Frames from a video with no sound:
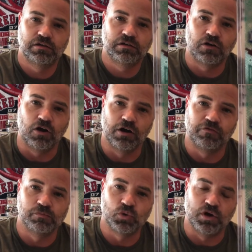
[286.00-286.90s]
card
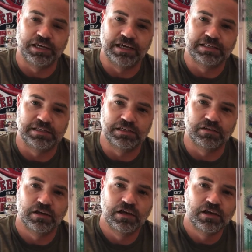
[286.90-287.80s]
from 2018.
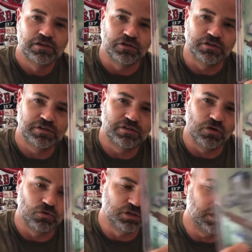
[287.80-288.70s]
So this is the
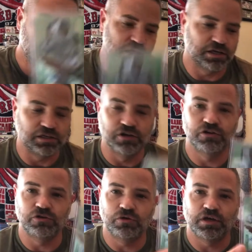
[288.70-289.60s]
only uh, year
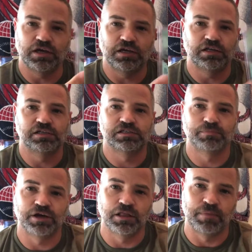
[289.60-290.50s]
you can get
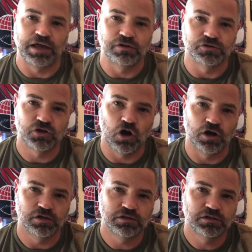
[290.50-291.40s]
Isabel Abandel's
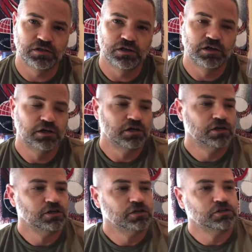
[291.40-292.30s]
cards.
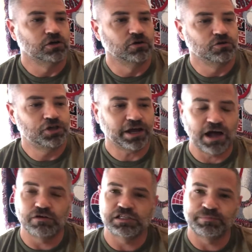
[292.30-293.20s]
So check
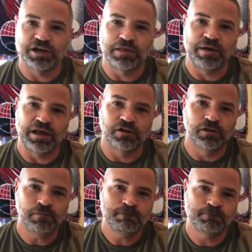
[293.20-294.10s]
out Isabel Abandel.
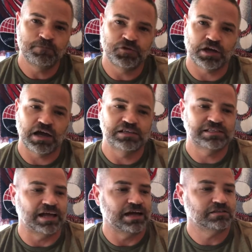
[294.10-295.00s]
Check out his
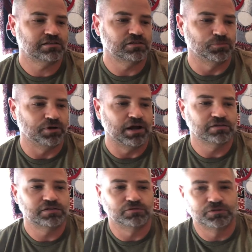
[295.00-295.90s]
stats. You
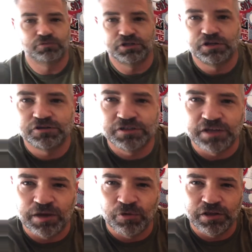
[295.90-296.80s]
pronounce, but there's his
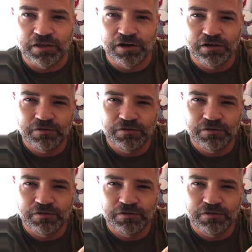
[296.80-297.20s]
name right there.